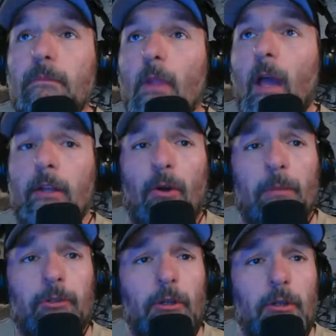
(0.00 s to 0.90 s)
I know I'm
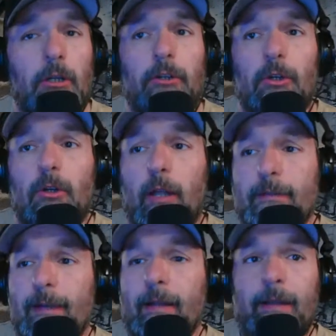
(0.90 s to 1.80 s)
still a good dude.
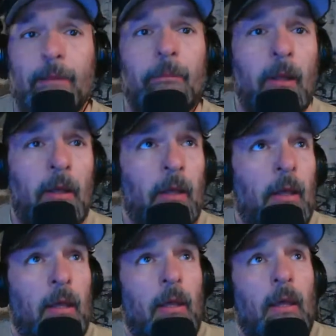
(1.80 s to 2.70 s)
That's on him.
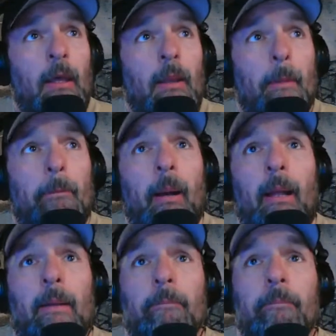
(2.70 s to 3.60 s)

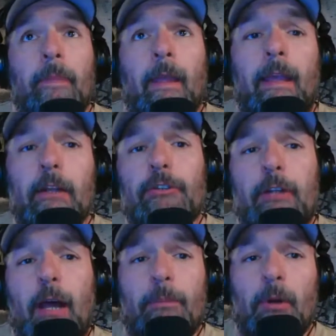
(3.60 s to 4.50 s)
But the heater
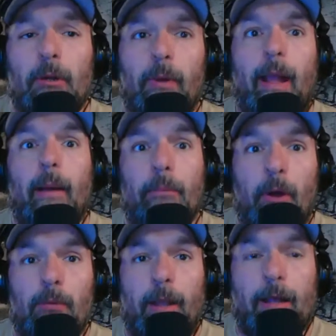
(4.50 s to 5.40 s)
stopped working. We got
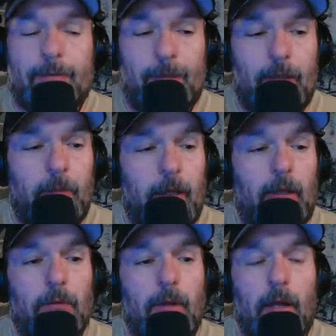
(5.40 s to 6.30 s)
steam
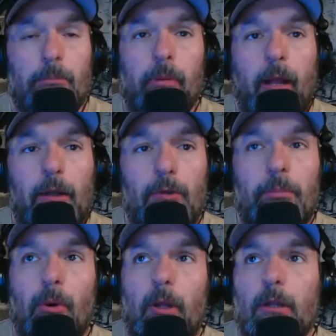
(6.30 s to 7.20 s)
heat. We got a brand new
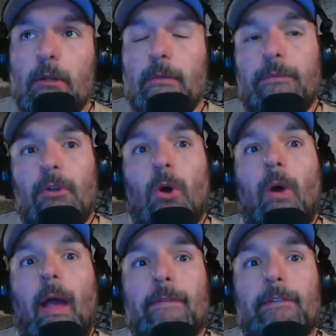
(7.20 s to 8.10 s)
boiler. If you don't
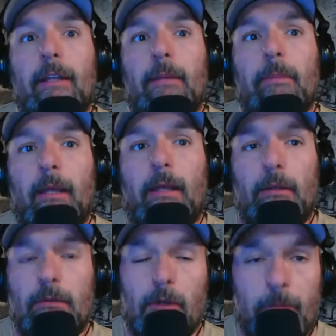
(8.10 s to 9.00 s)
have steam heat,
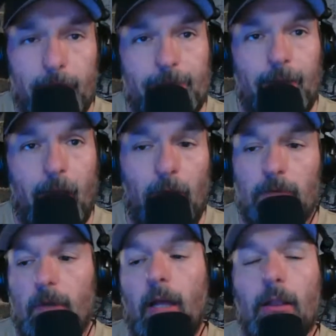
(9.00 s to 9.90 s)
you're missing out.
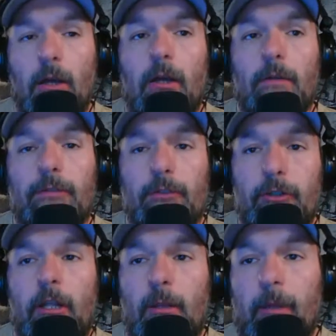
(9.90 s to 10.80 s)
I love
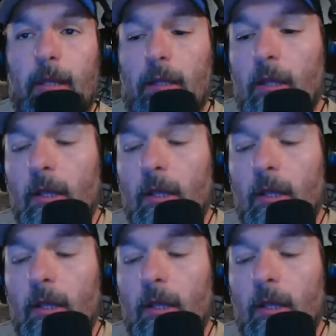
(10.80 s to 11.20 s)
steam heat.